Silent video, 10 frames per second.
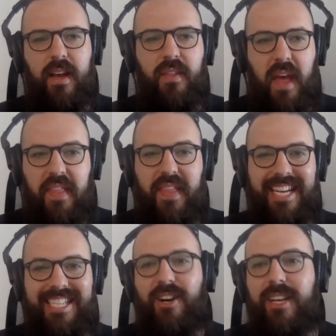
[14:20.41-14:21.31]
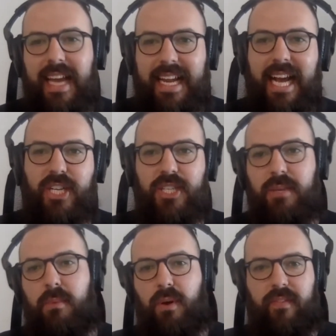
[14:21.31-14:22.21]
that they took that action to
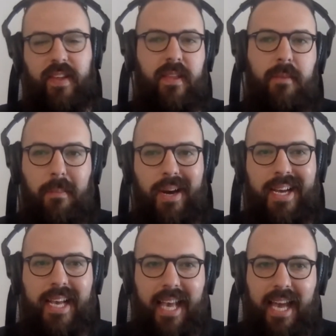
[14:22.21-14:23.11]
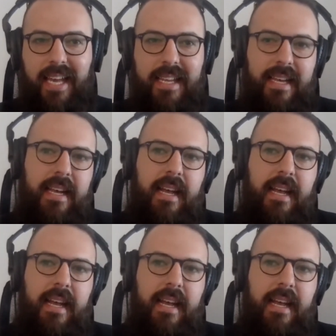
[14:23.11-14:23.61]
motivate them to buy again.